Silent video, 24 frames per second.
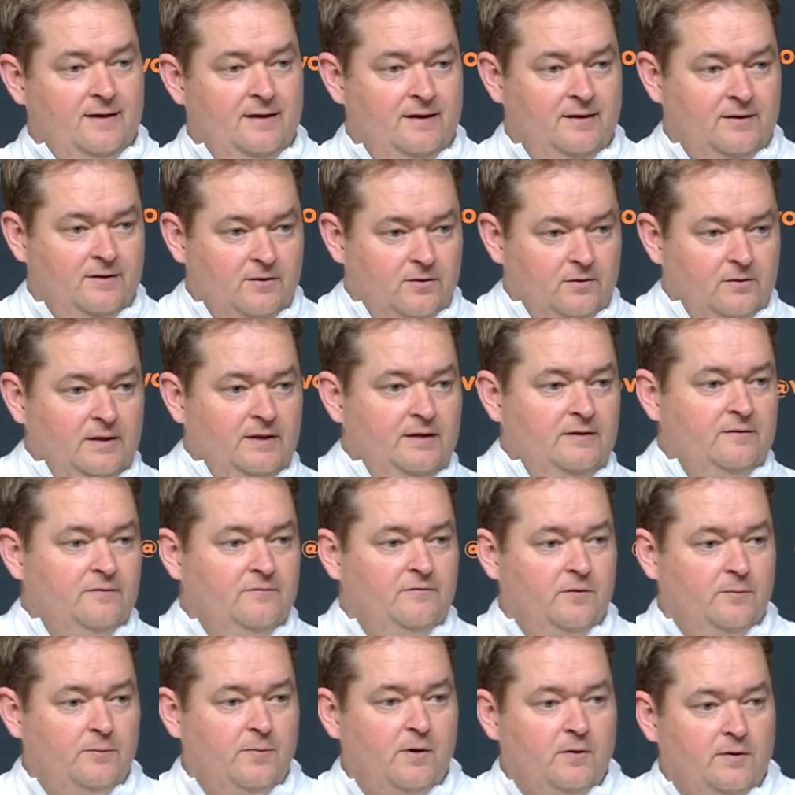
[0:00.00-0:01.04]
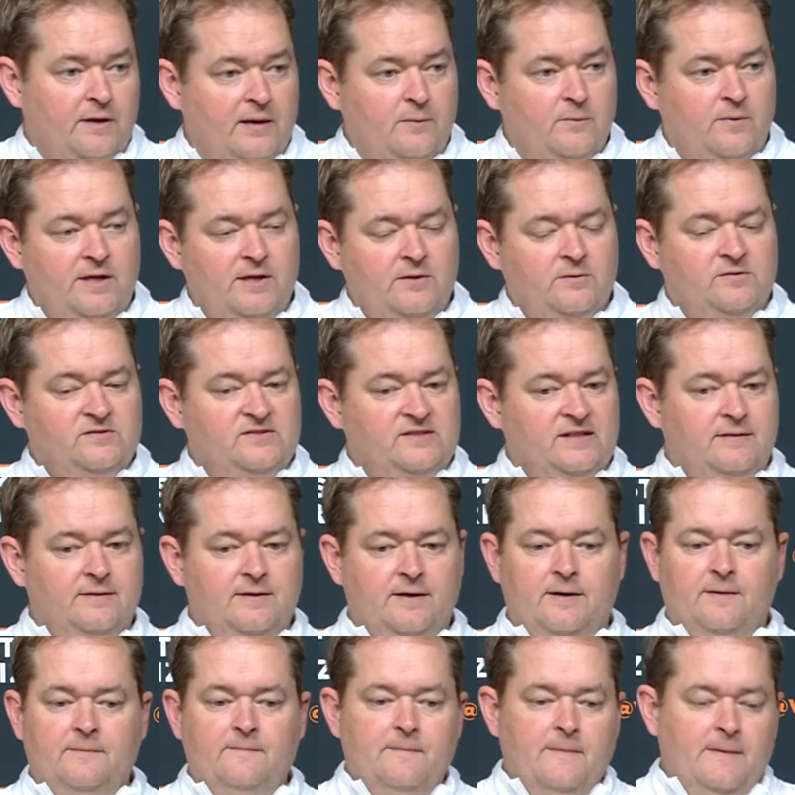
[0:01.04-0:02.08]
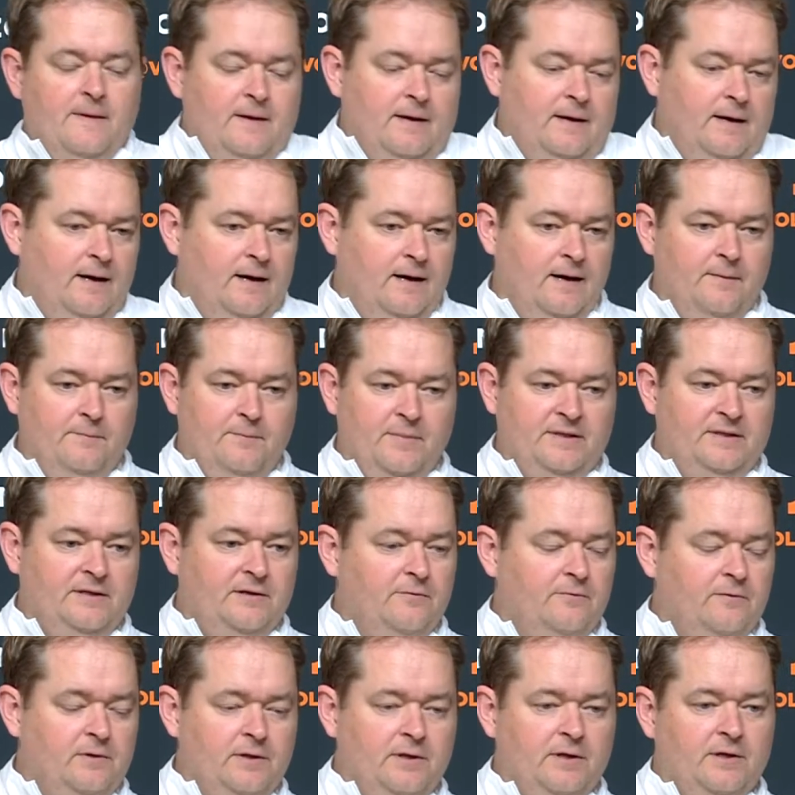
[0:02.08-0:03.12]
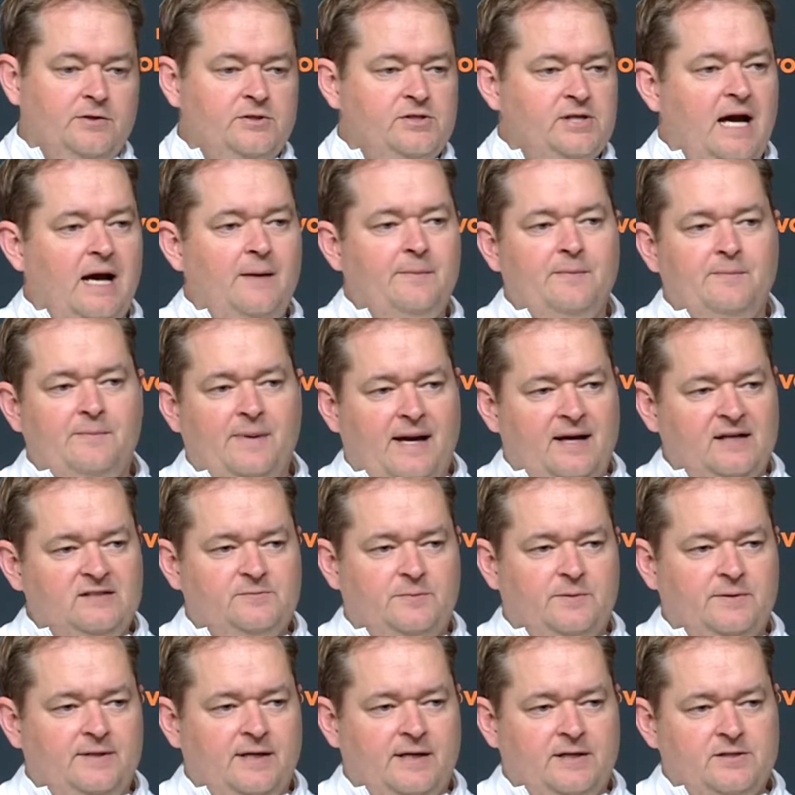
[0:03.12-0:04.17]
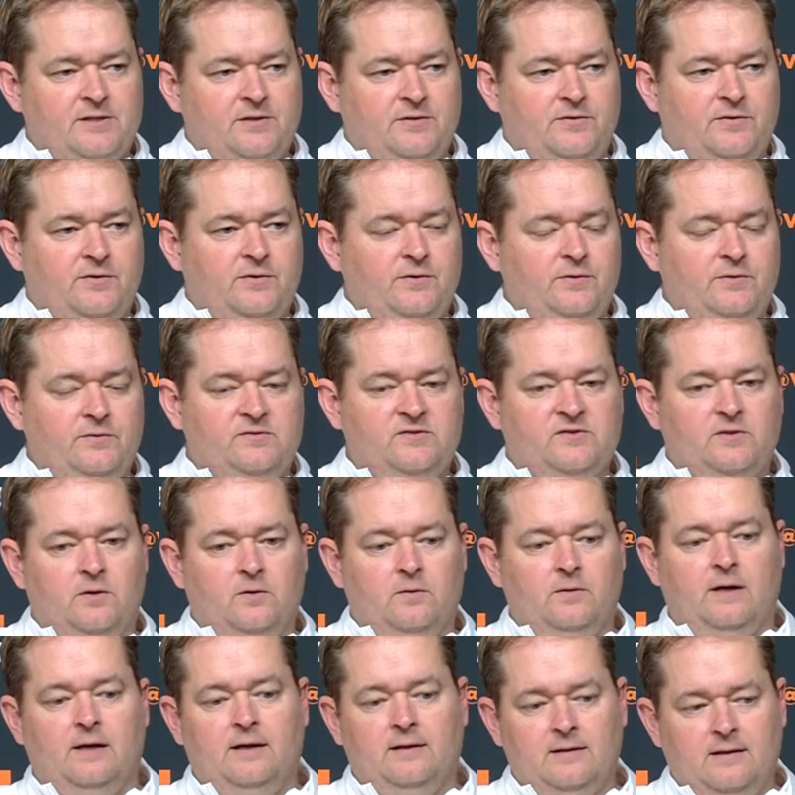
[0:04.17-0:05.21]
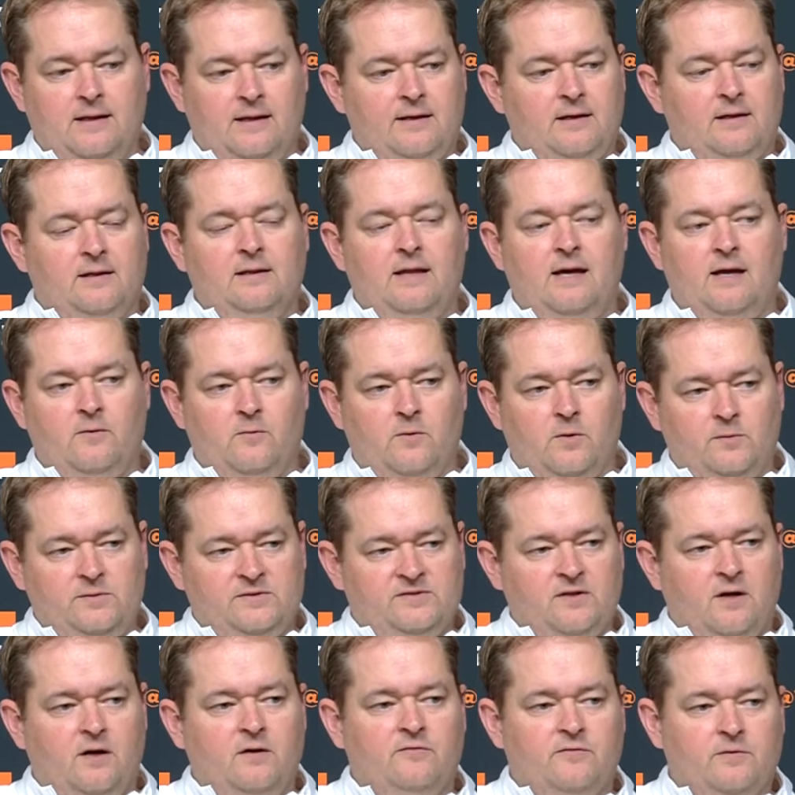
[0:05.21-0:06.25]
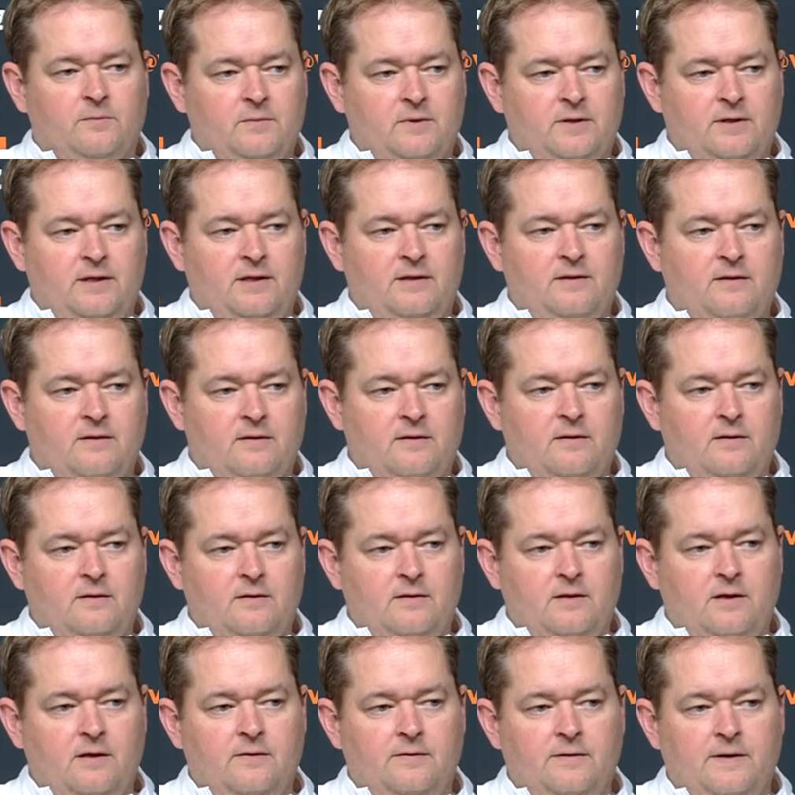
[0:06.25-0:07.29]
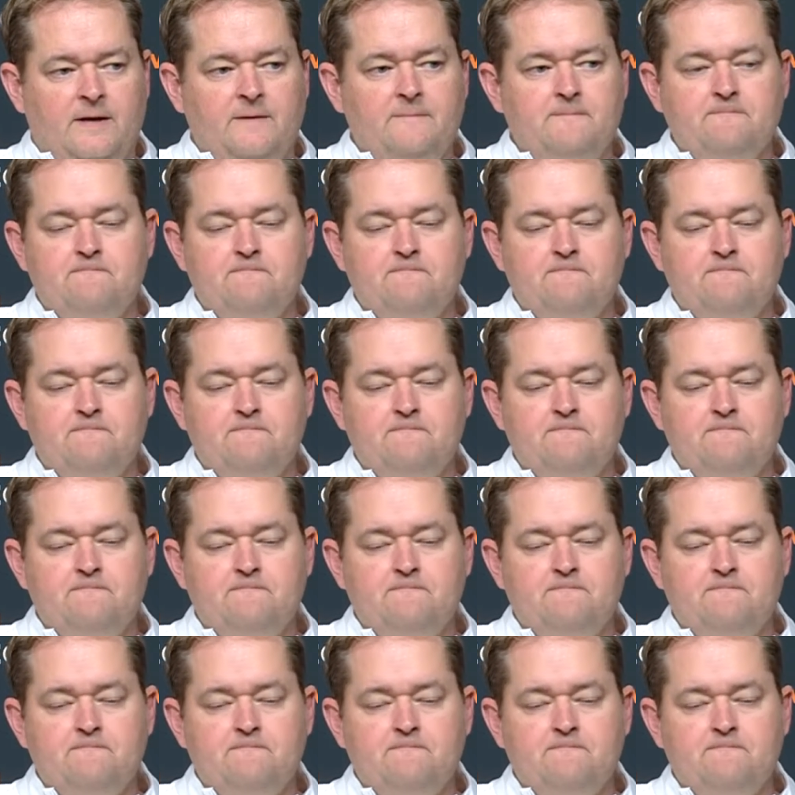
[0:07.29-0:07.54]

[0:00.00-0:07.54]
early in the football game when he was in there, but did a really good job in pass protection too. So I like a lot of what we saw from Laneith the other day.